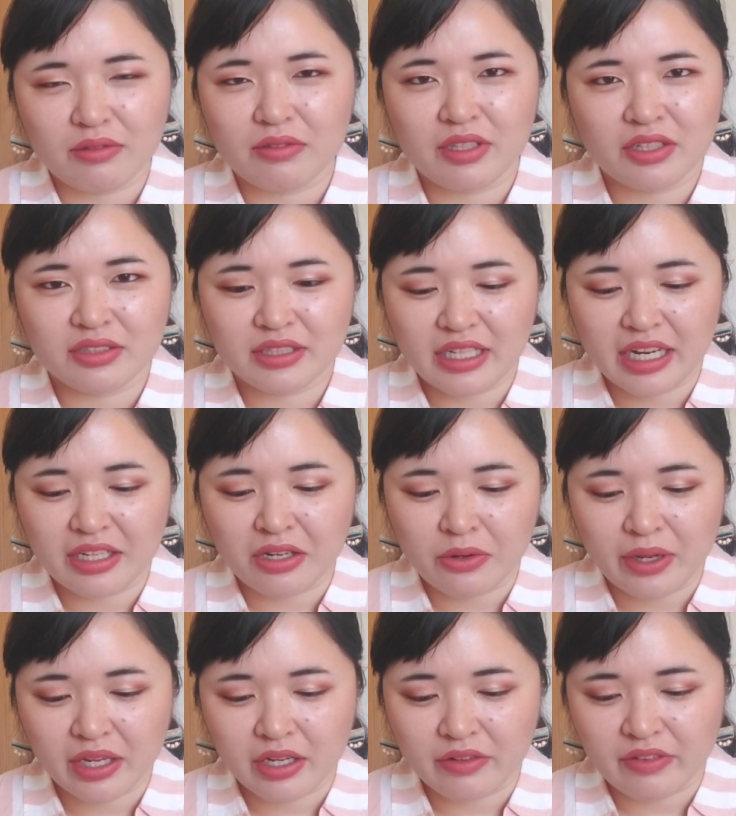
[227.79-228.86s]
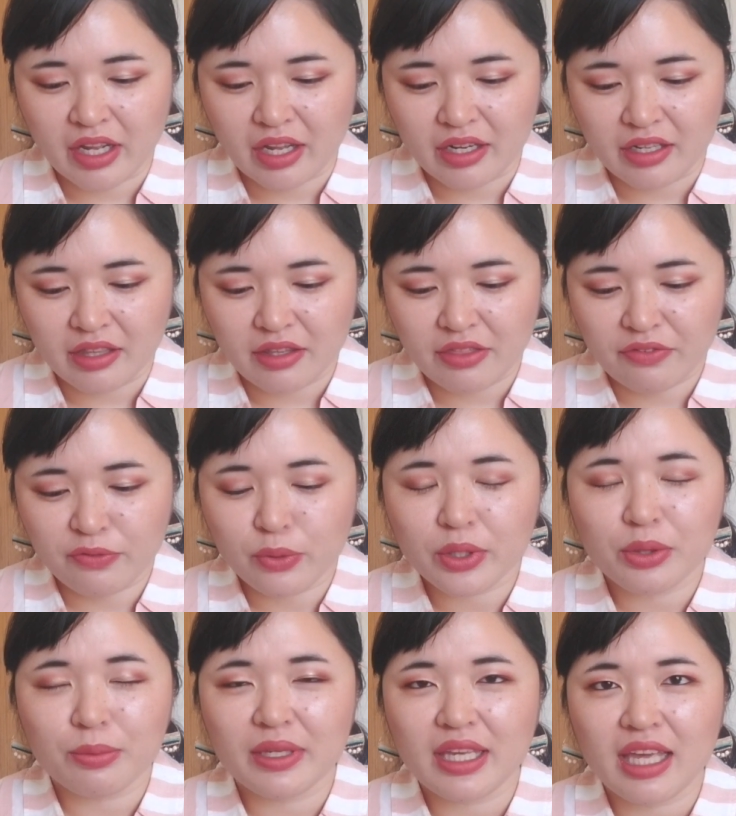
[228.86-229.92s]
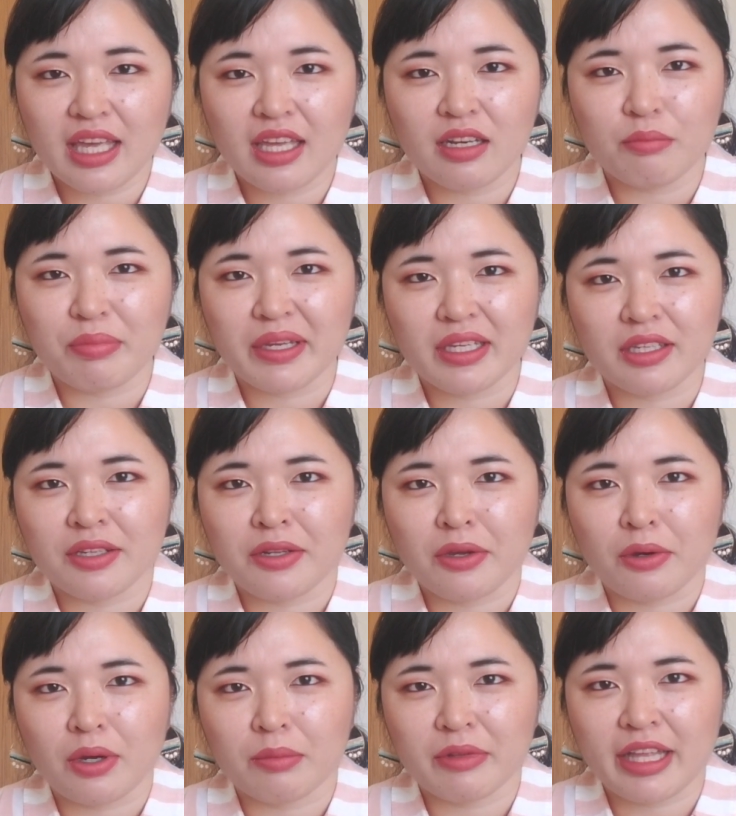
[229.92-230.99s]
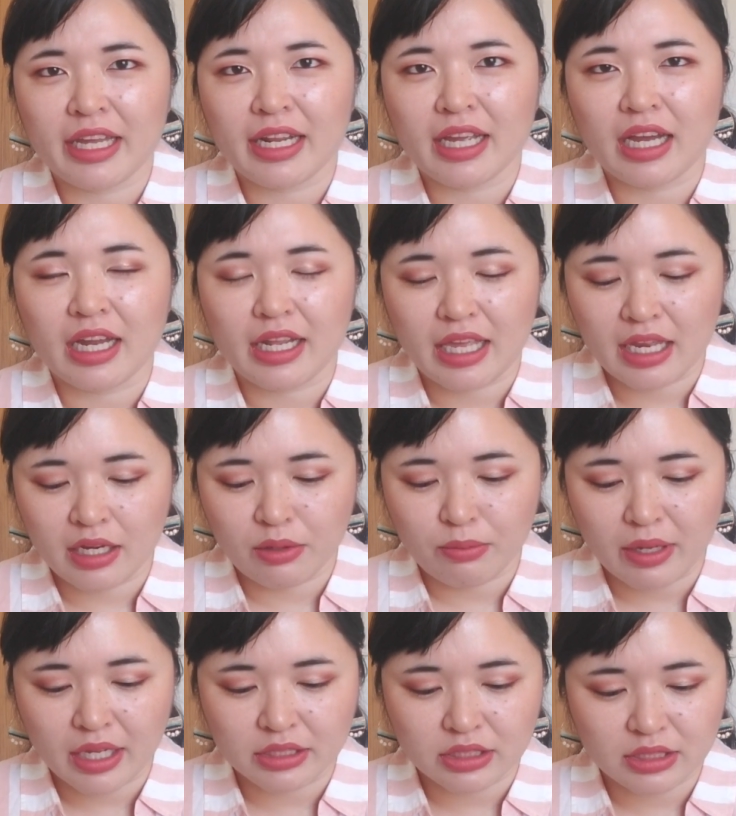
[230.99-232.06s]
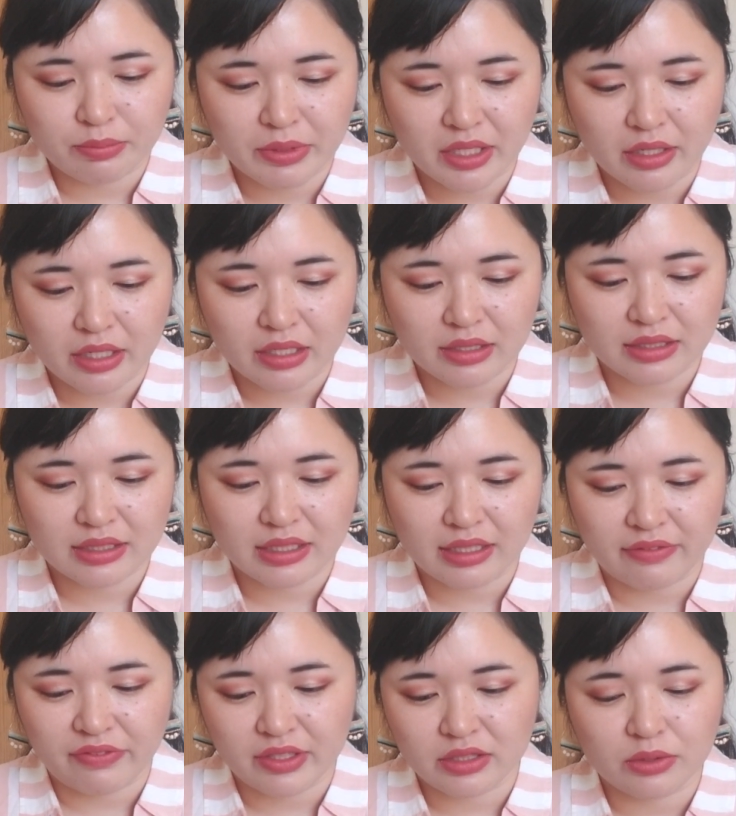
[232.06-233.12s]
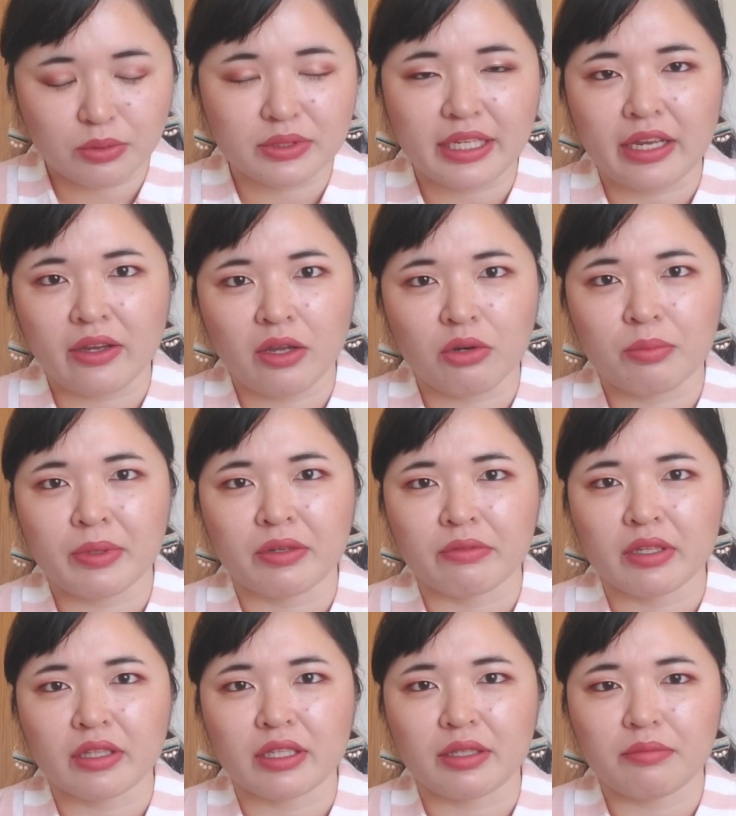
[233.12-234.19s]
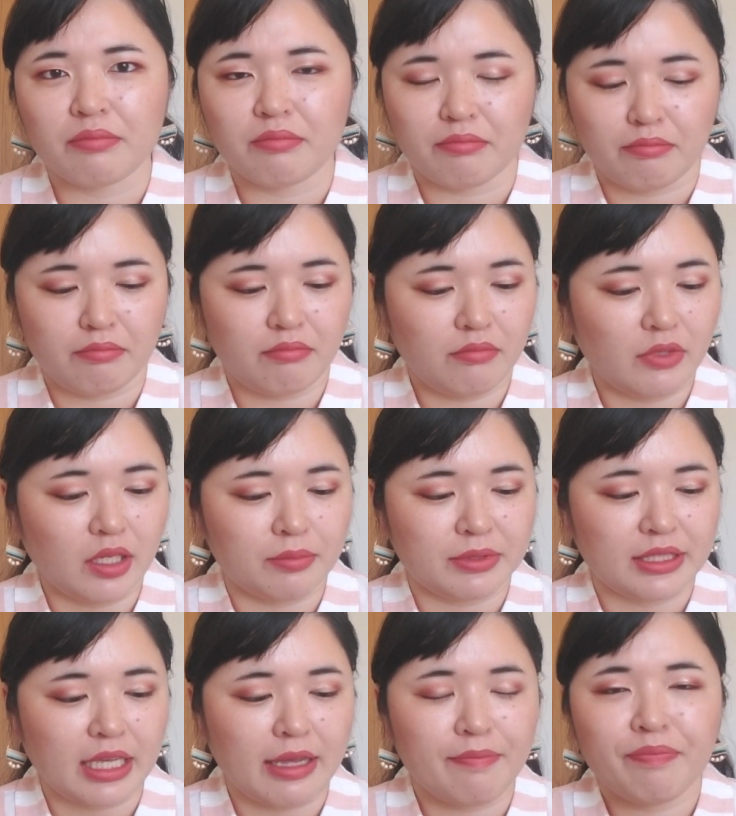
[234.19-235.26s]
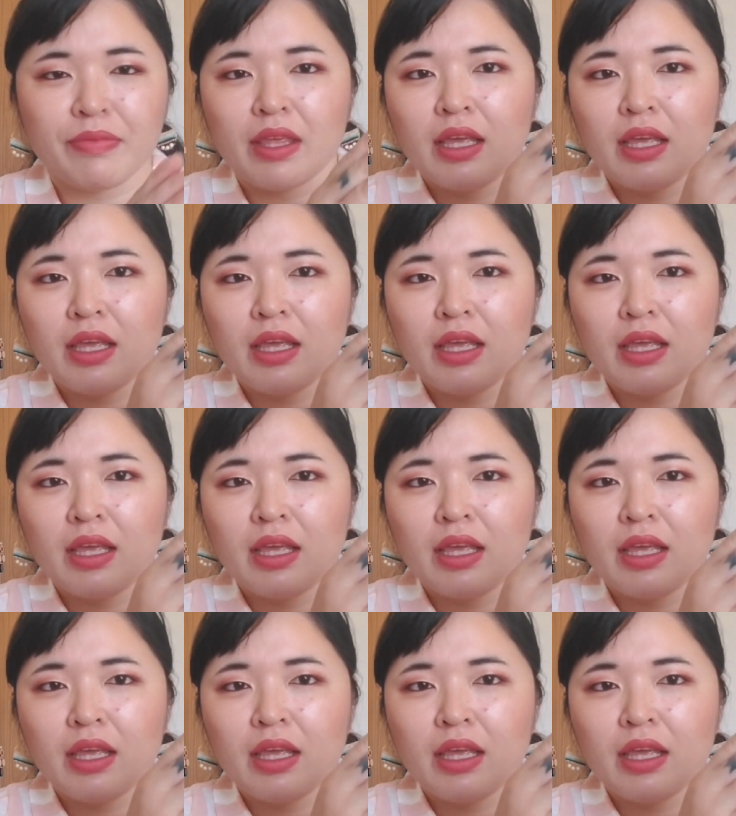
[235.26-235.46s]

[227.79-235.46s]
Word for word: Little did I know I could have gotten it at the 4th weekend, but you know, I'm glad I got it anyway, just because if it sold out, I would have been really upset.